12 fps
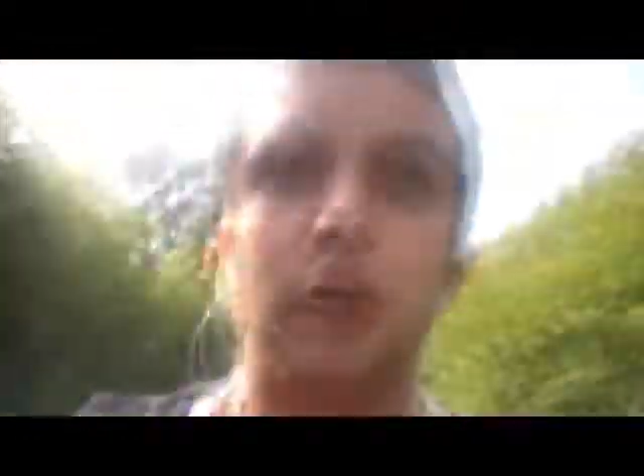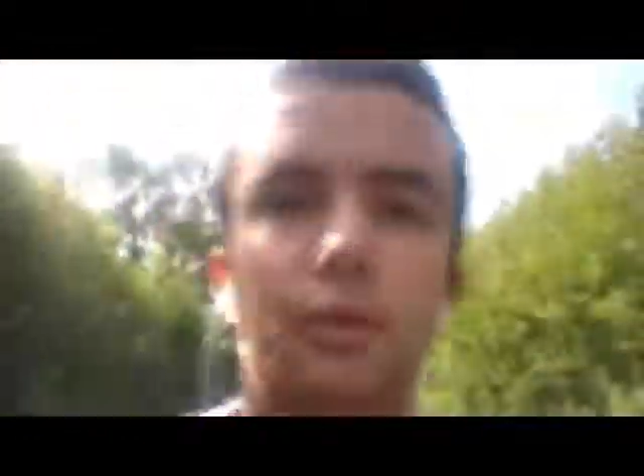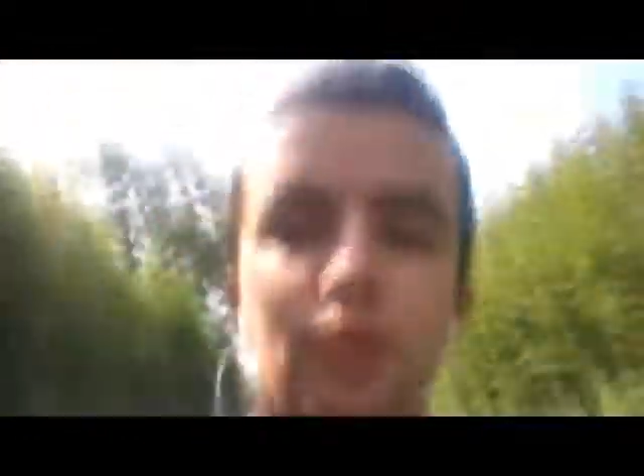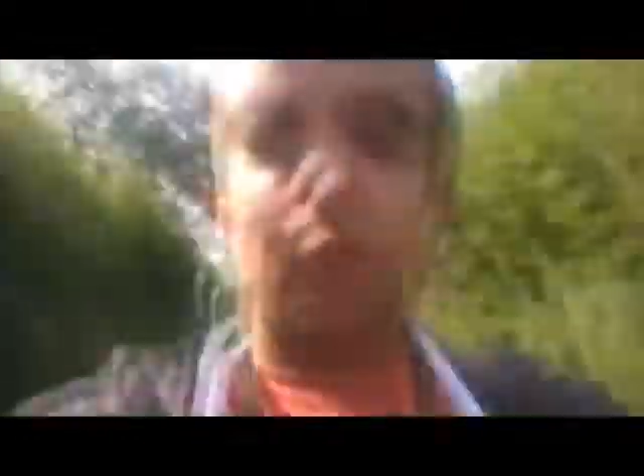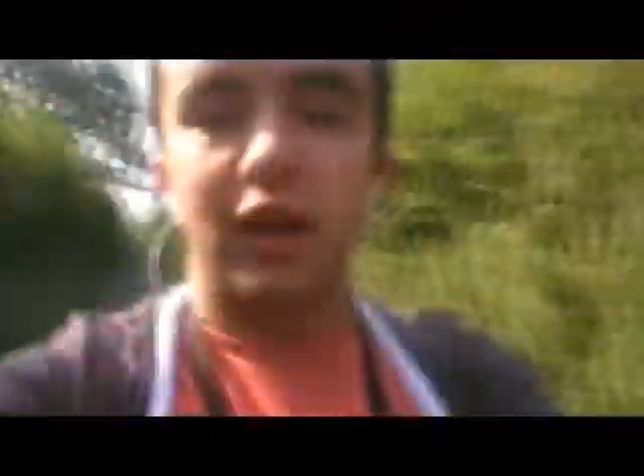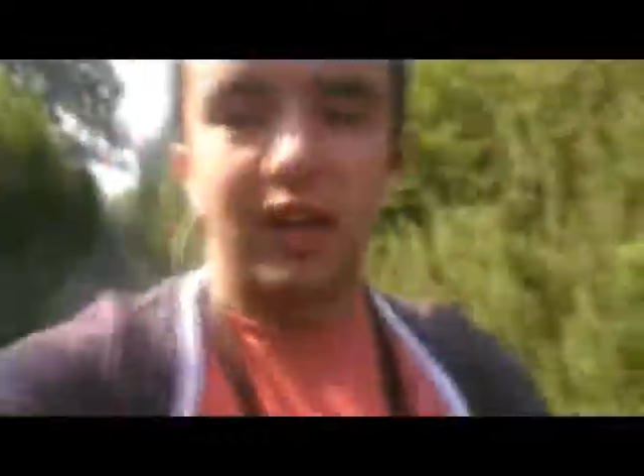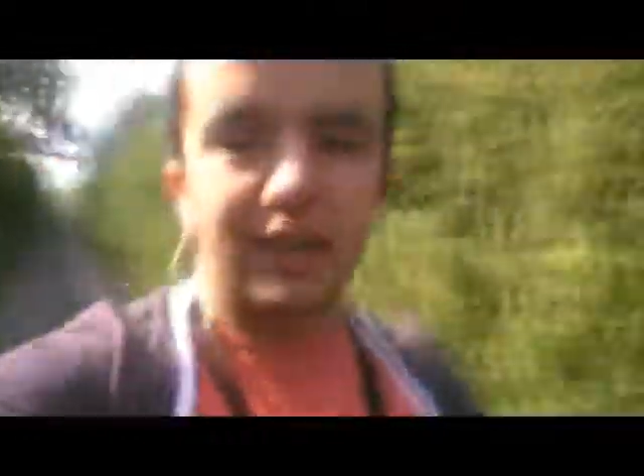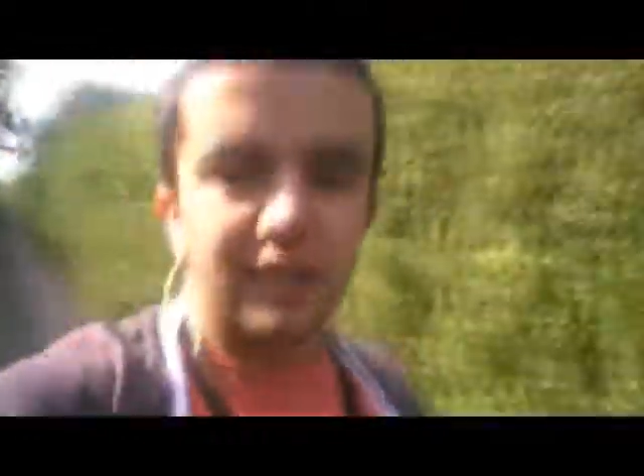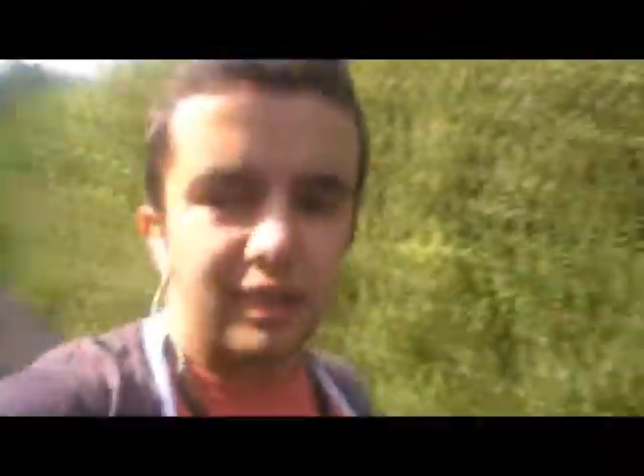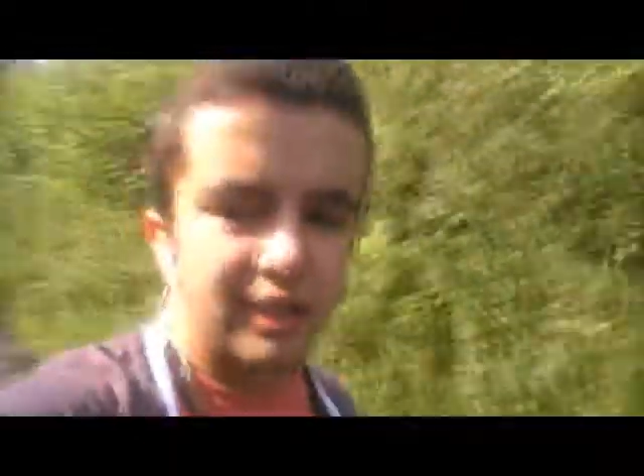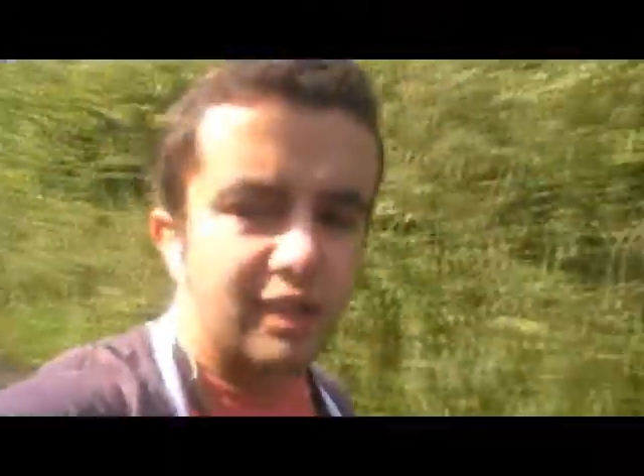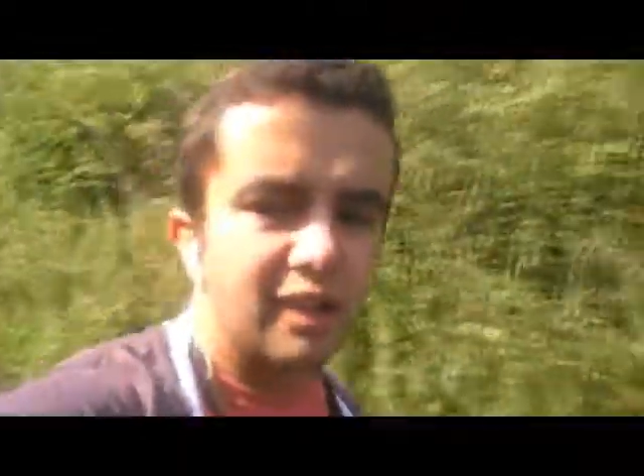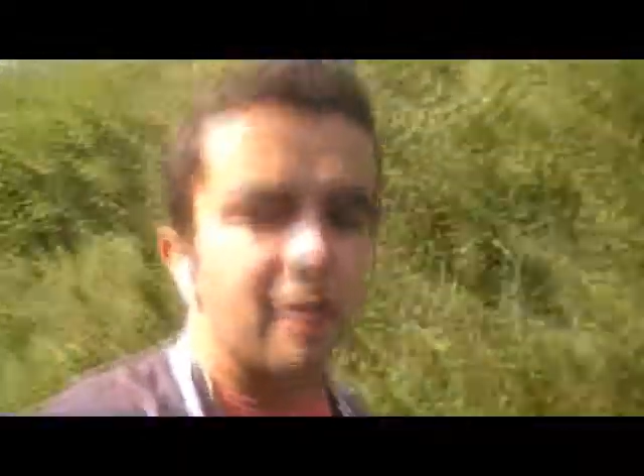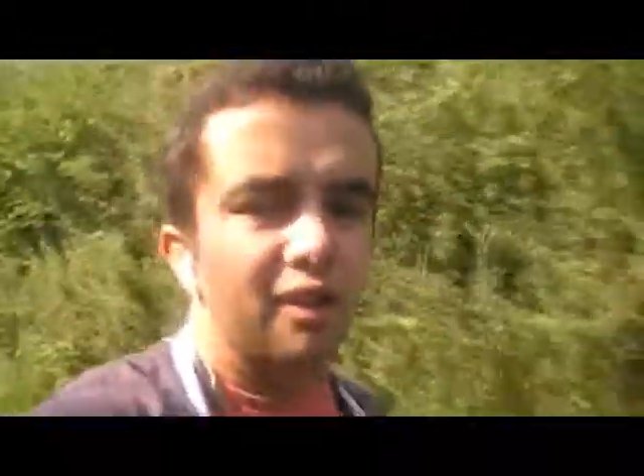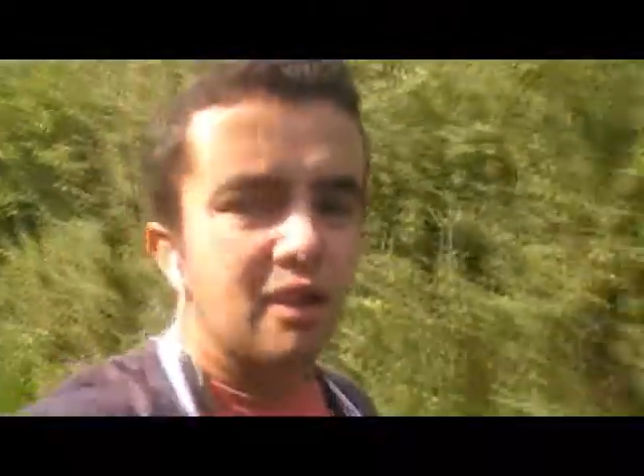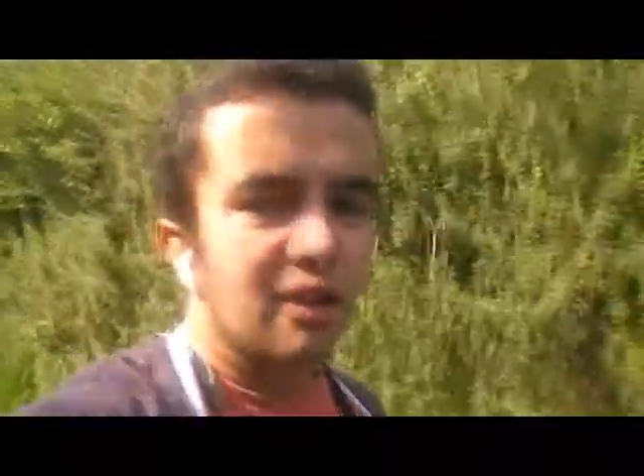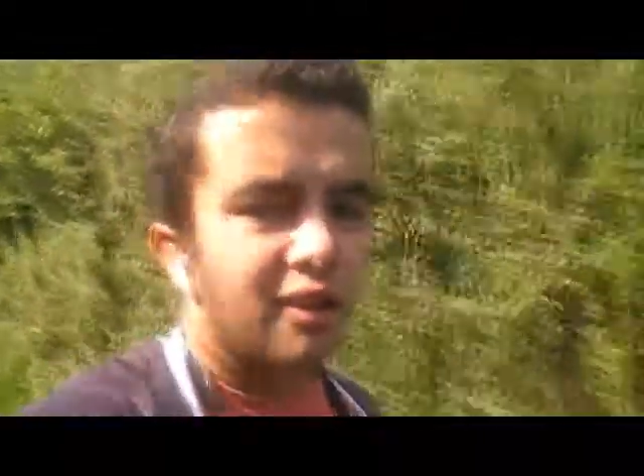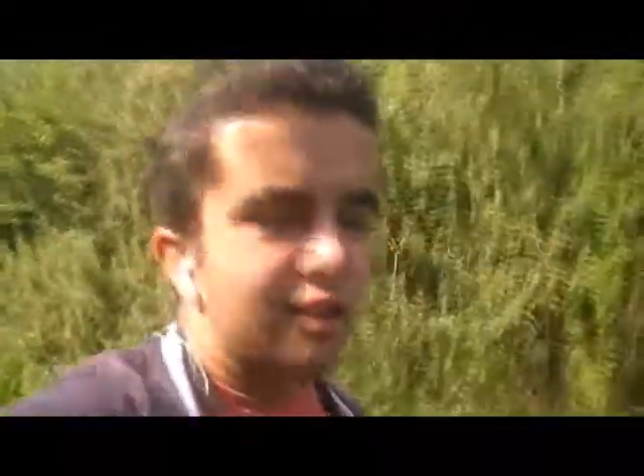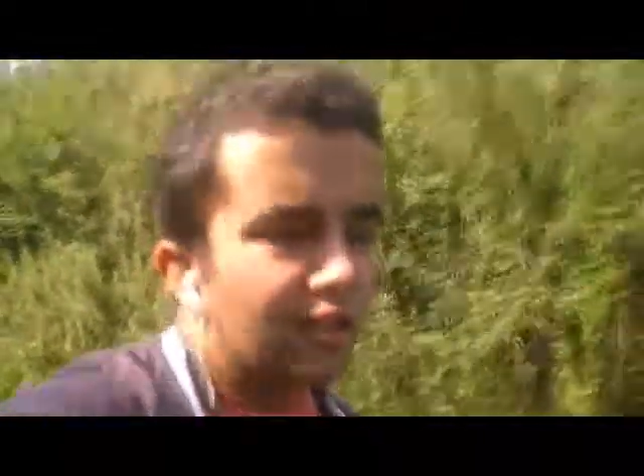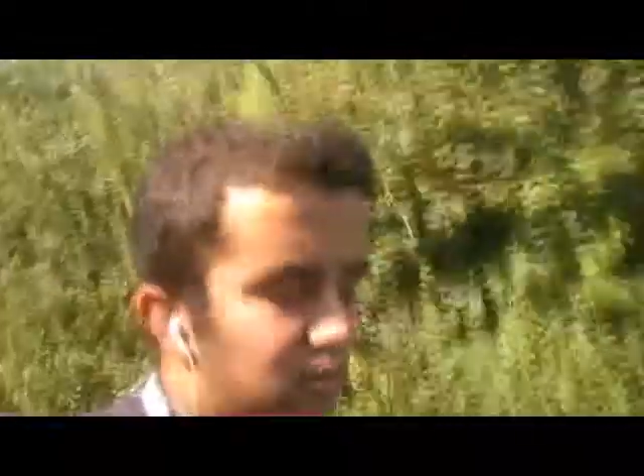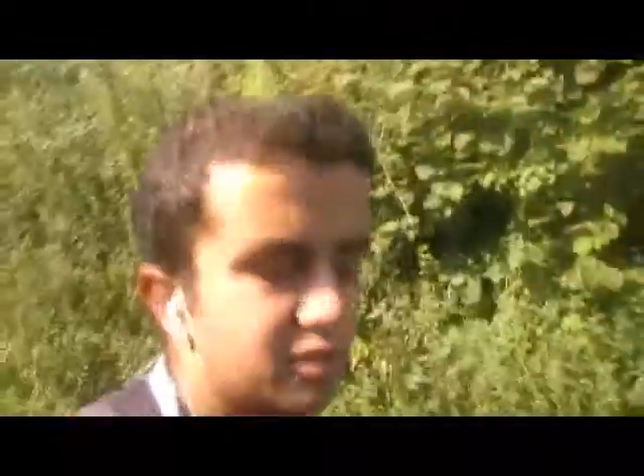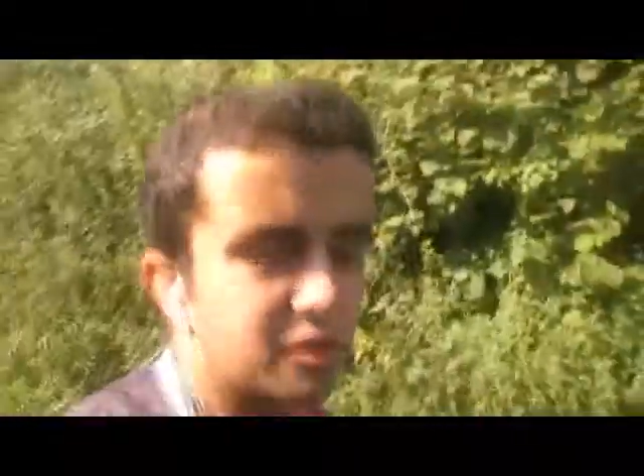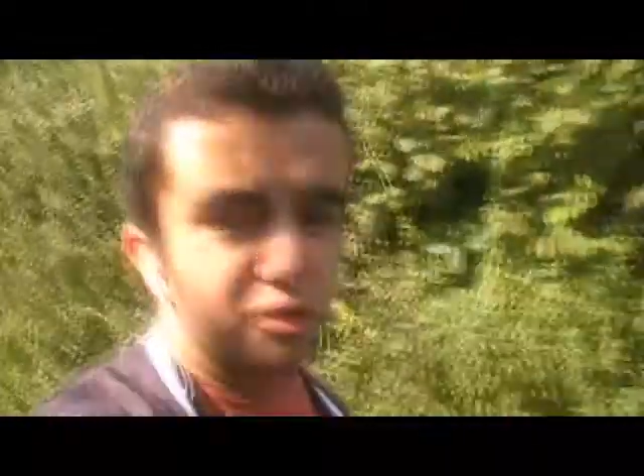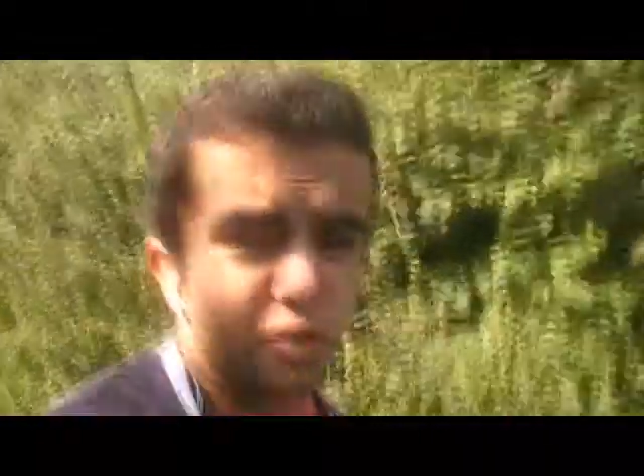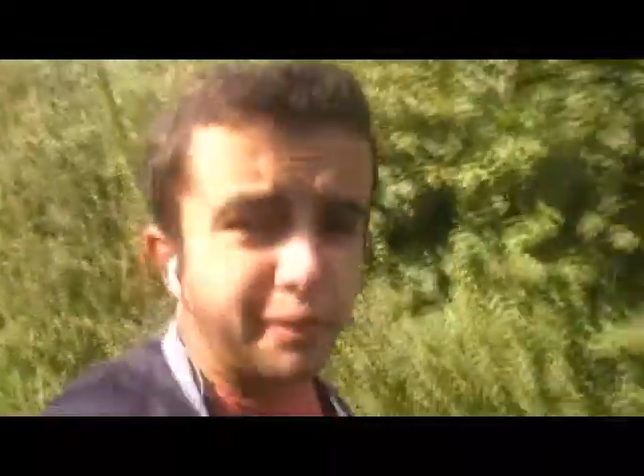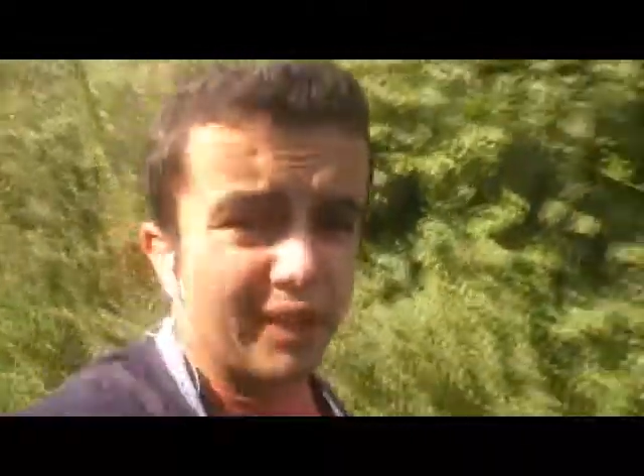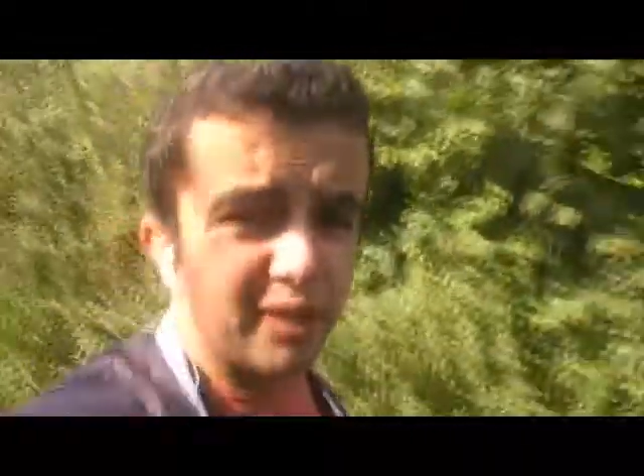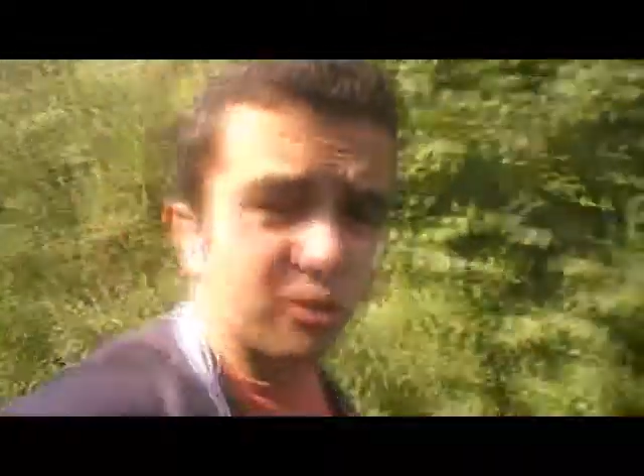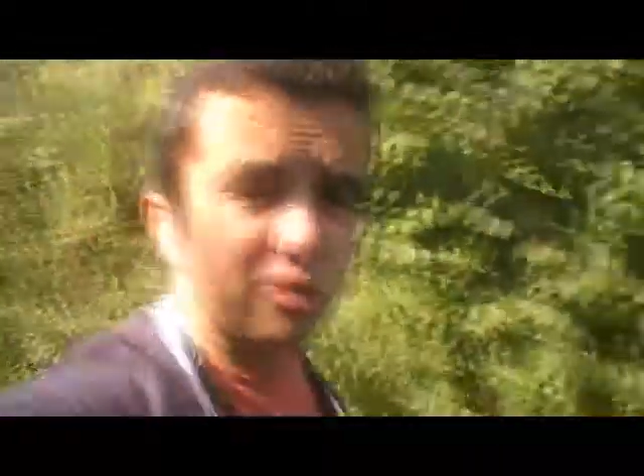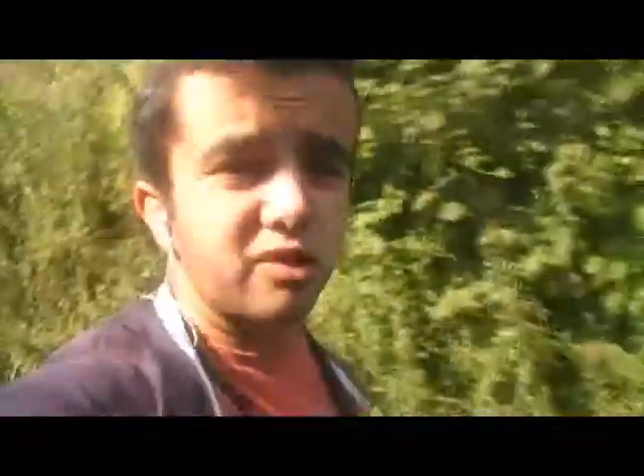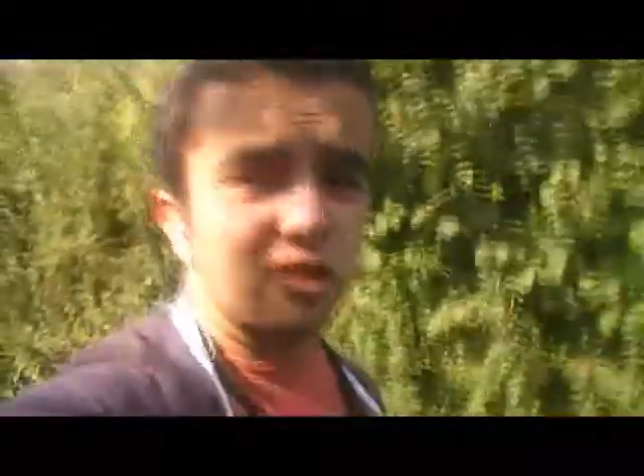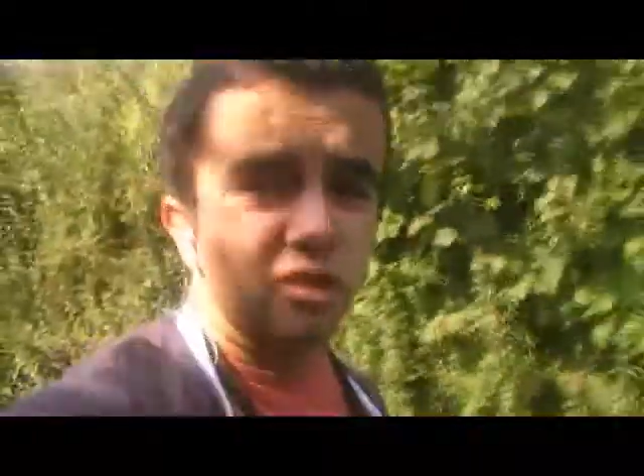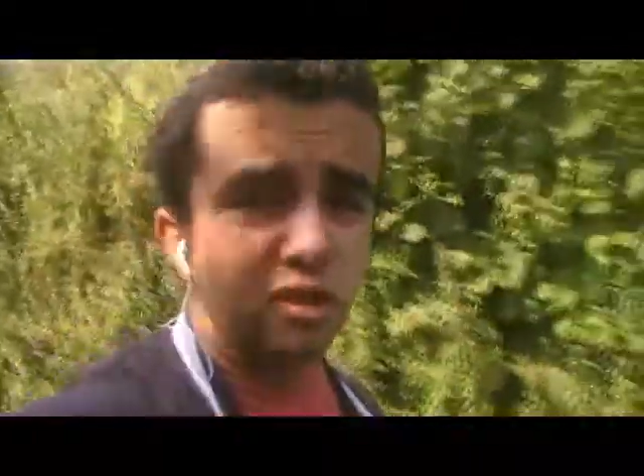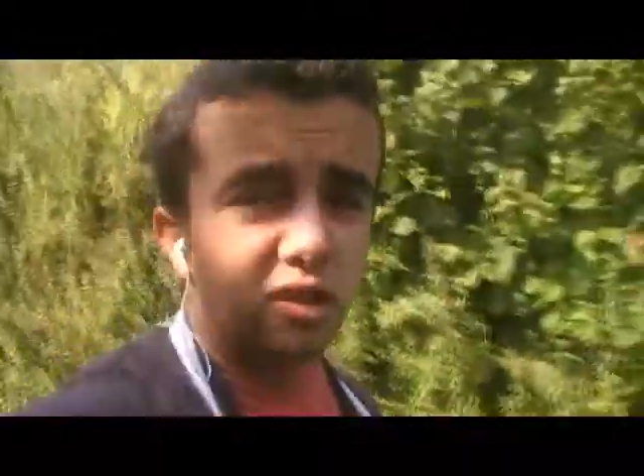I would think, I'm going to do something else.